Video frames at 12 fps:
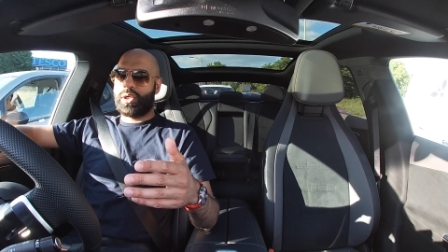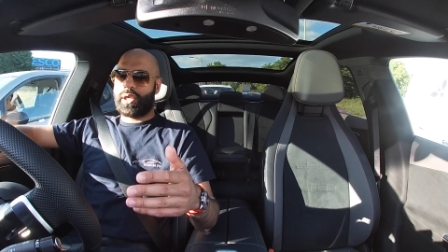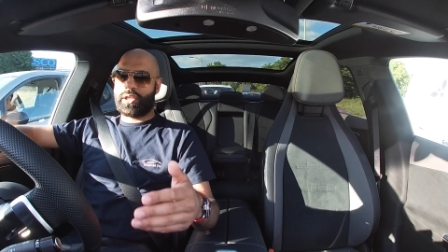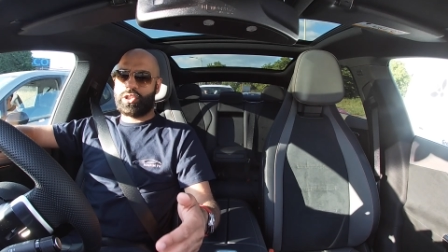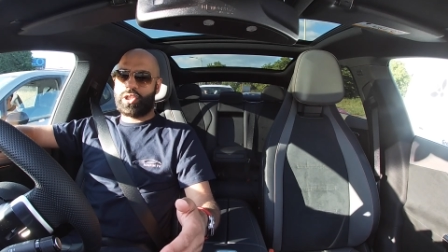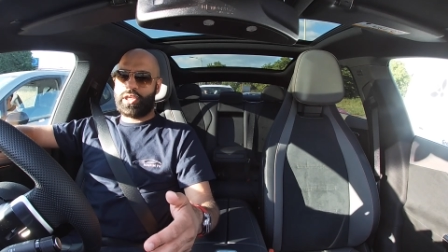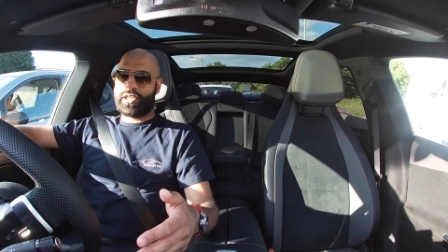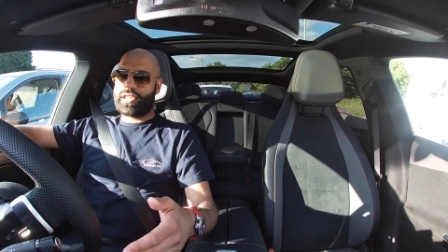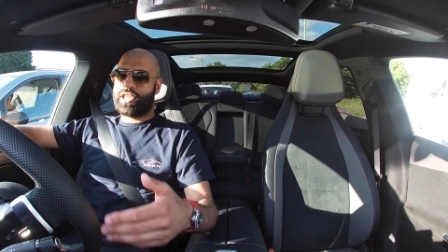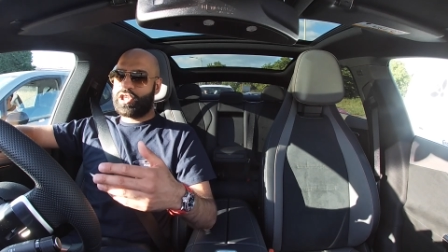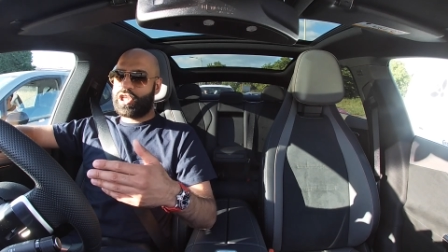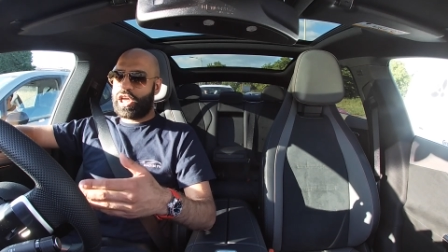it
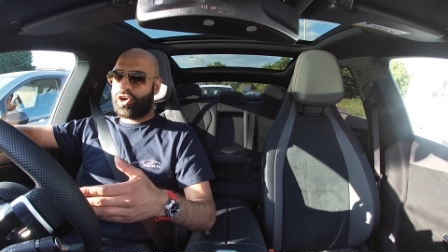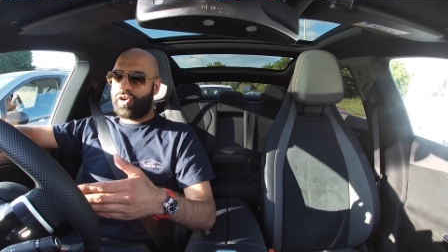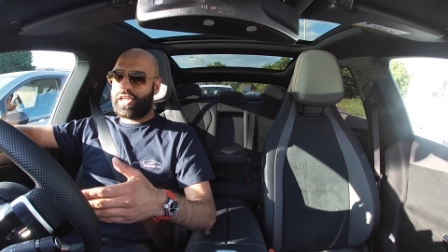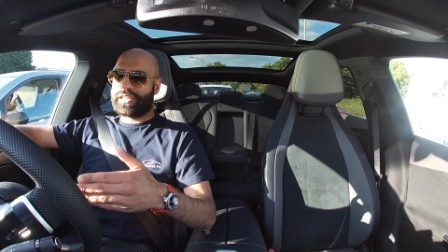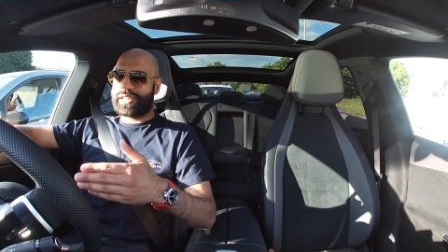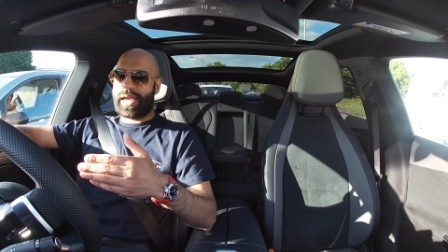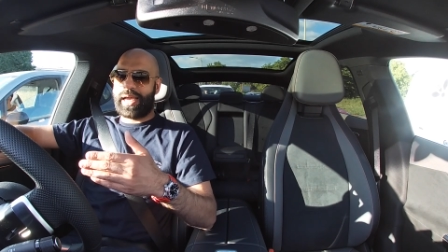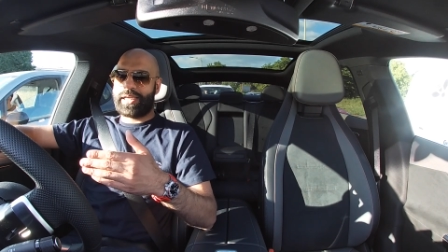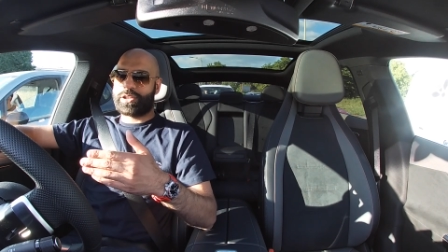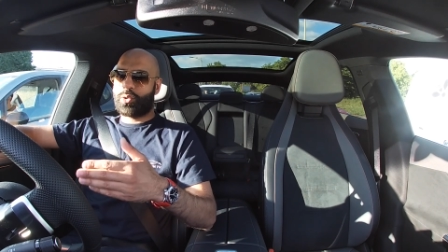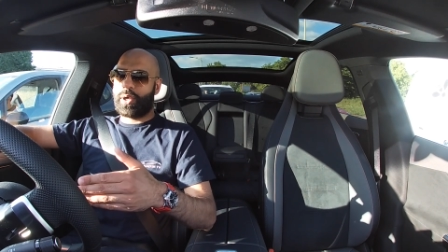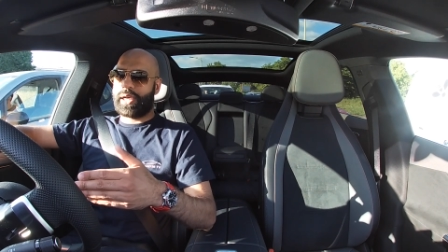doesn't decrease
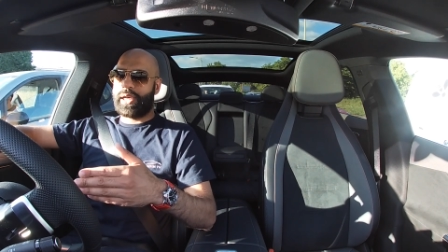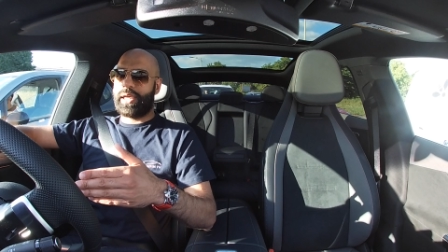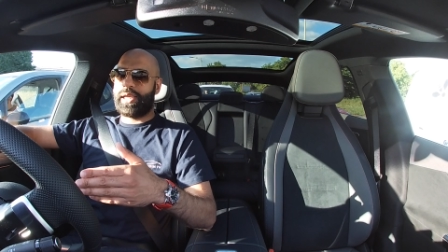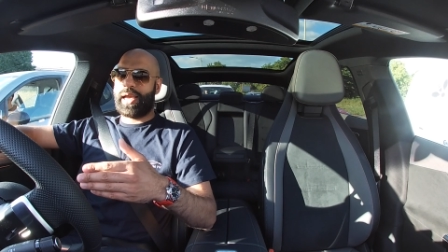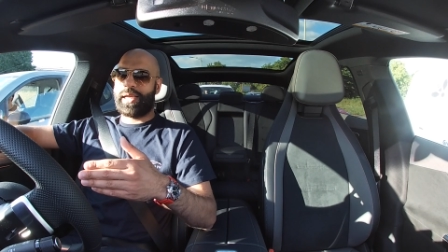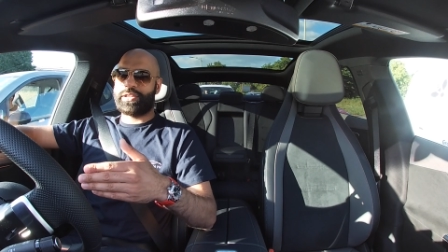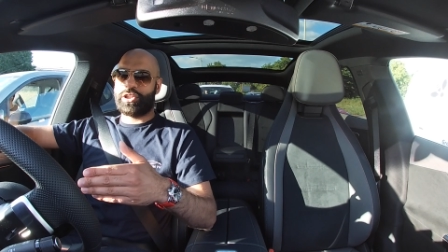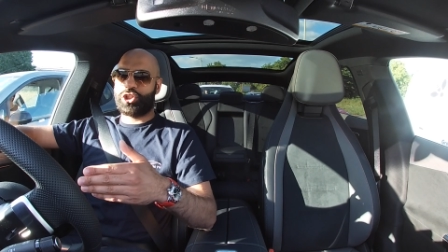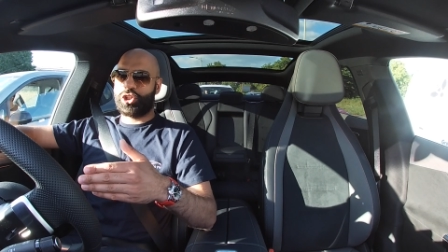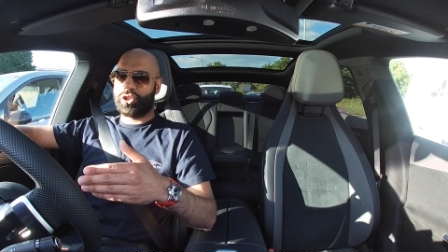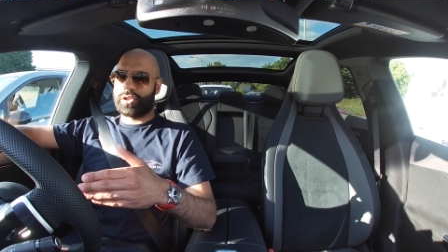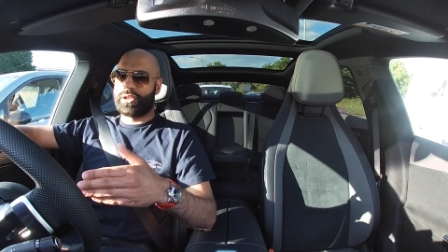as quickly as it
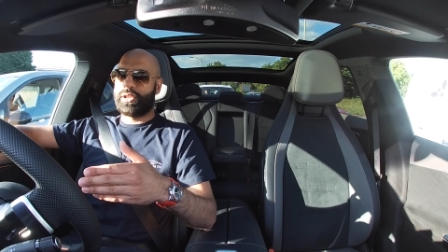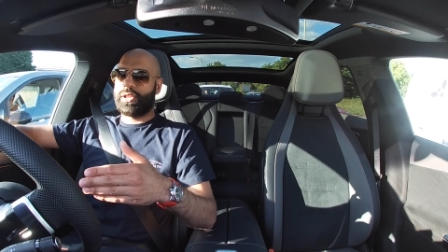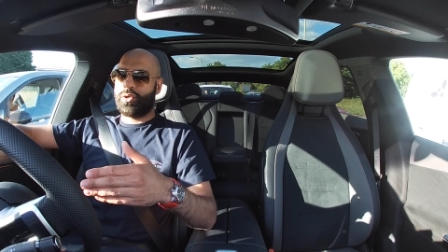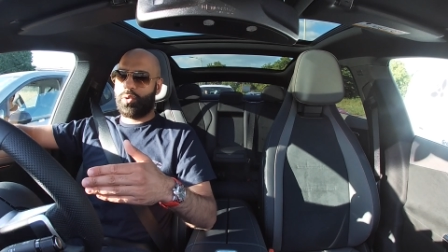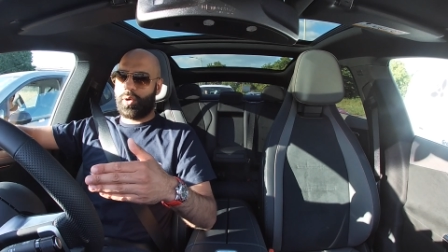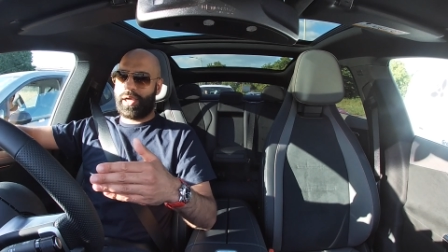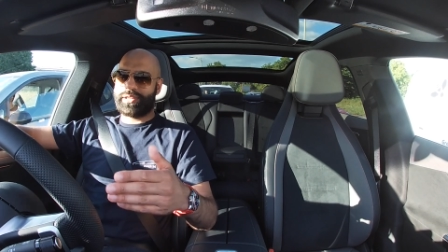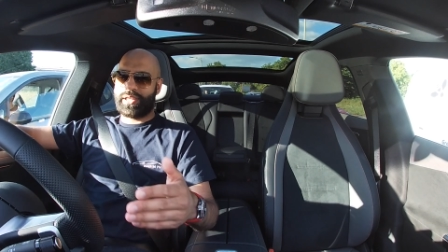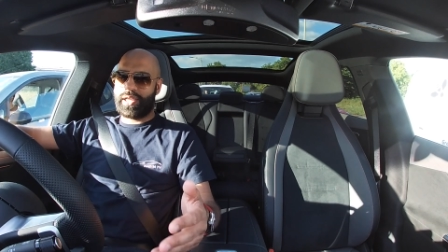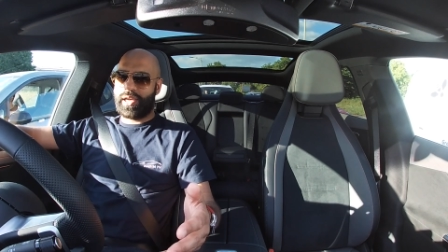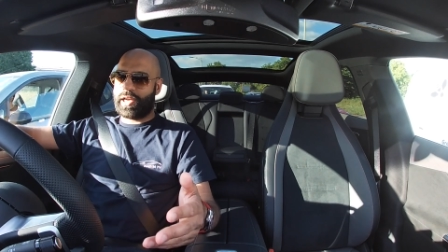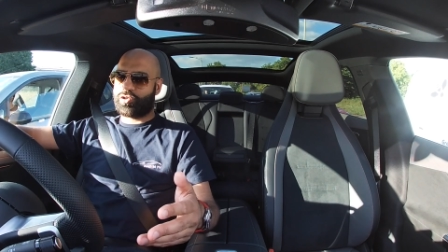should, or as
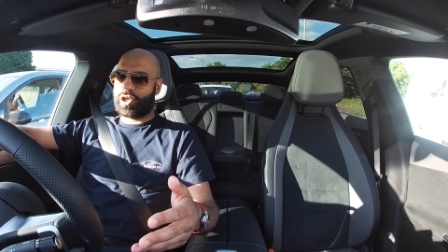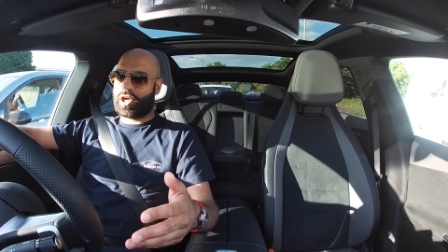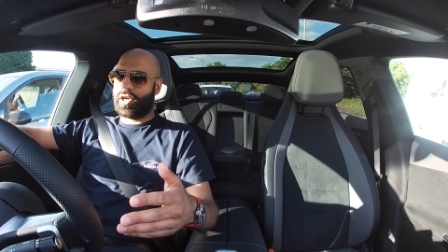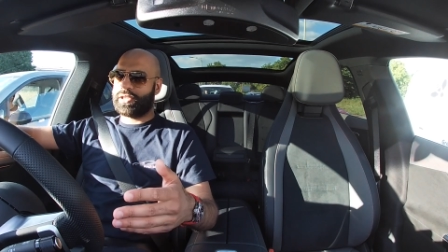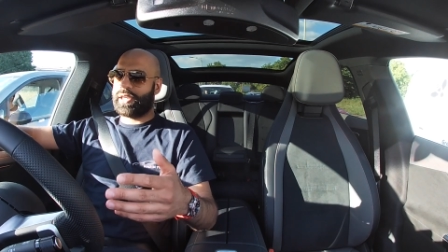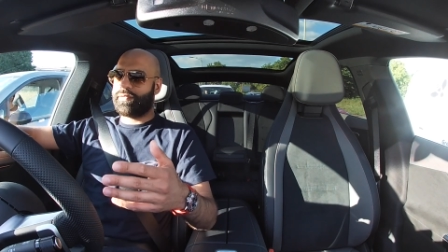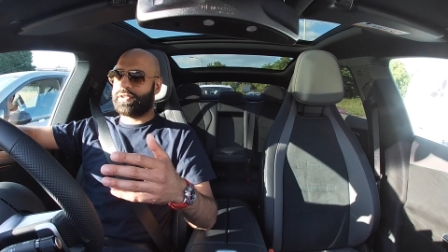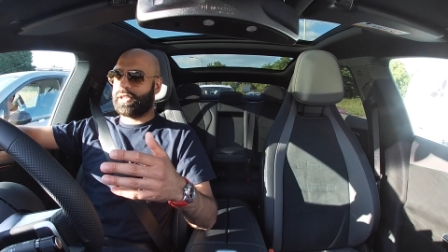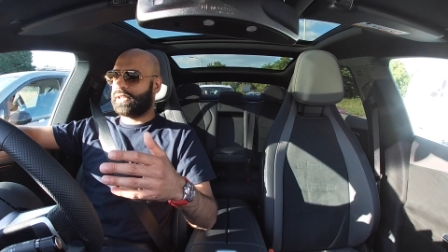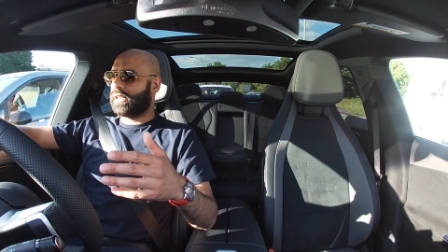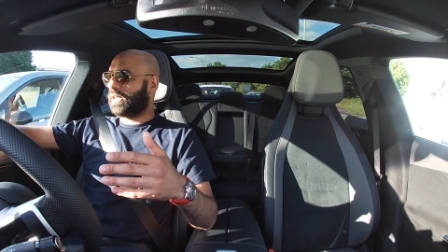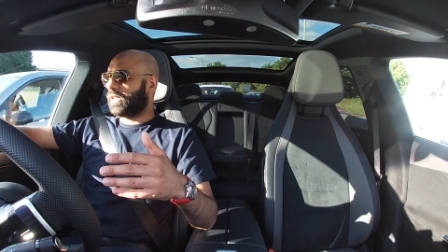other electric cars have
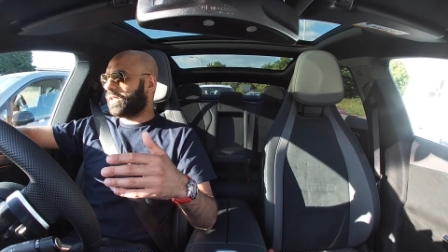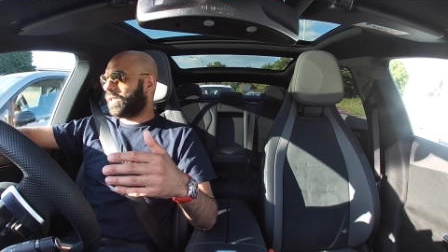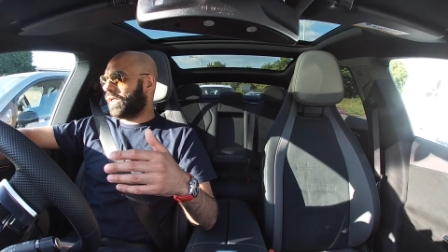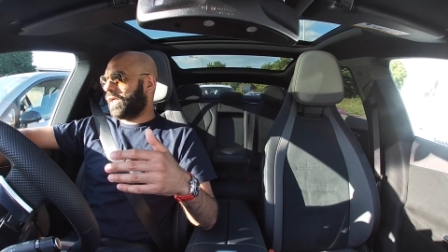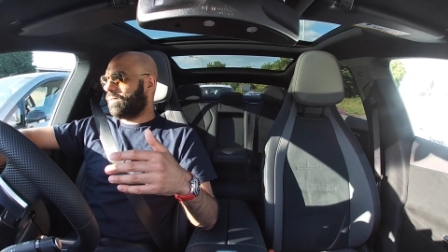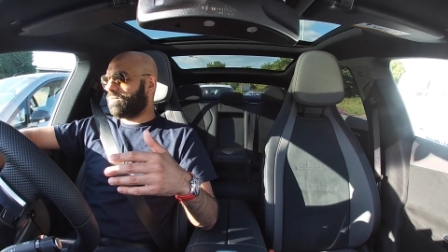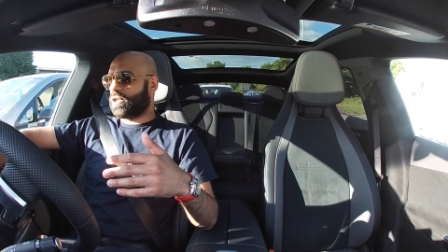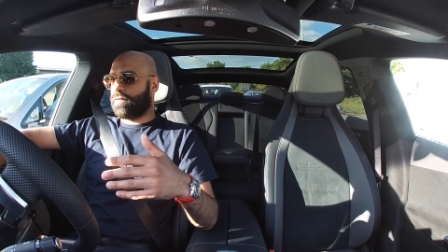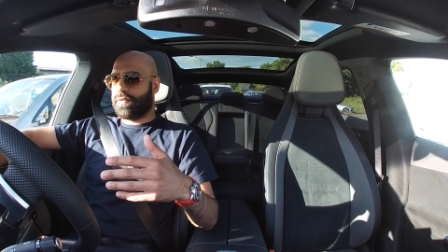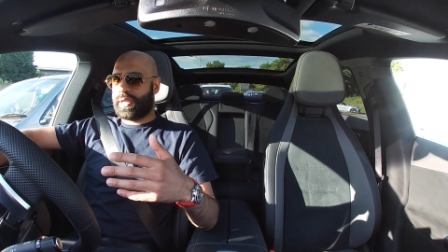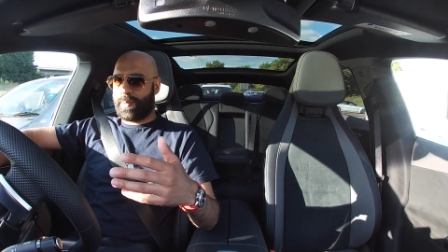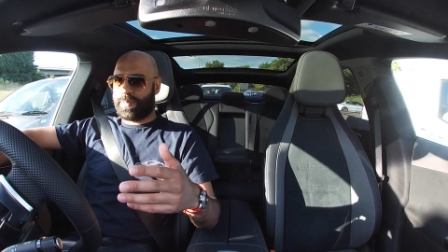done. So
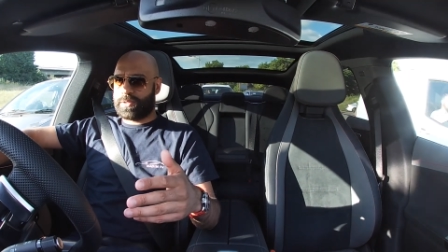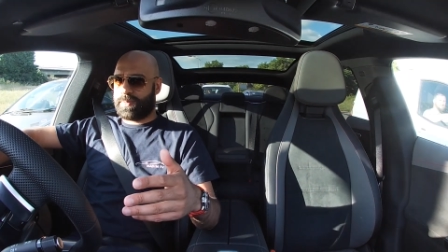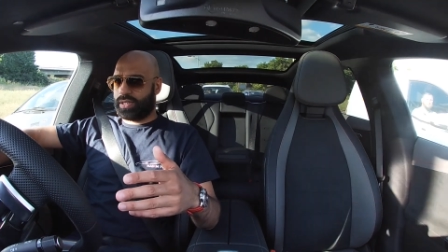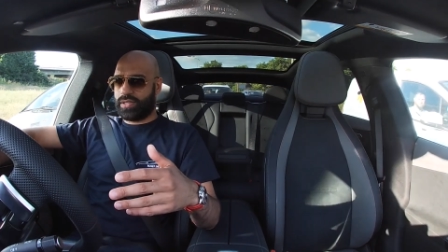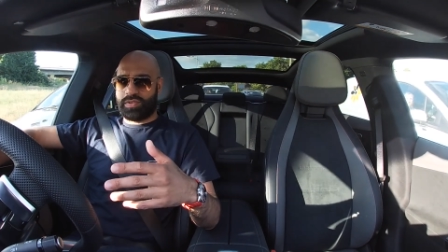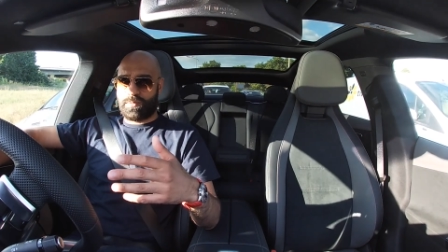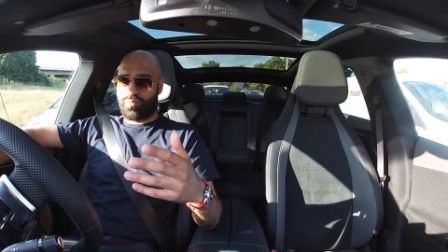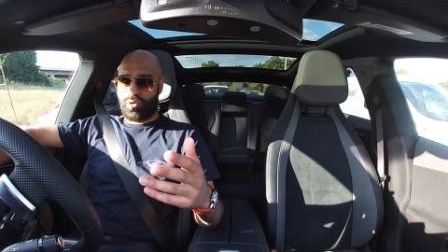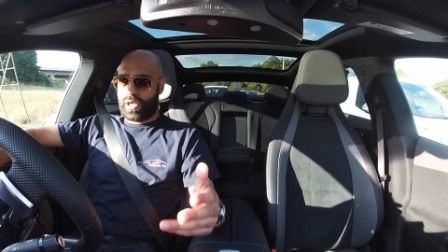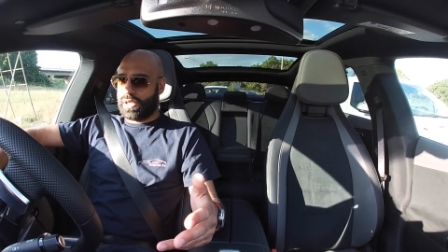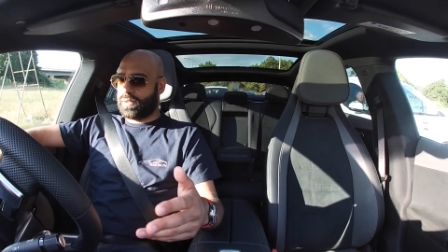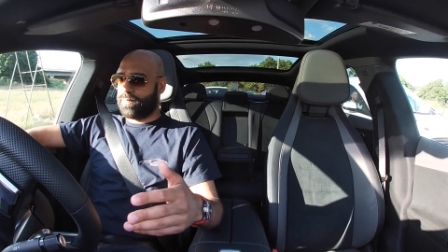from that perspective, it's
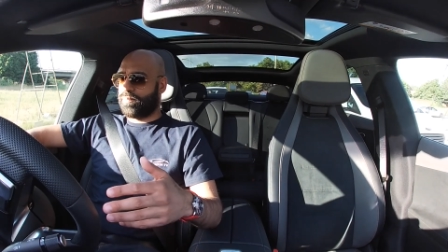brilliant.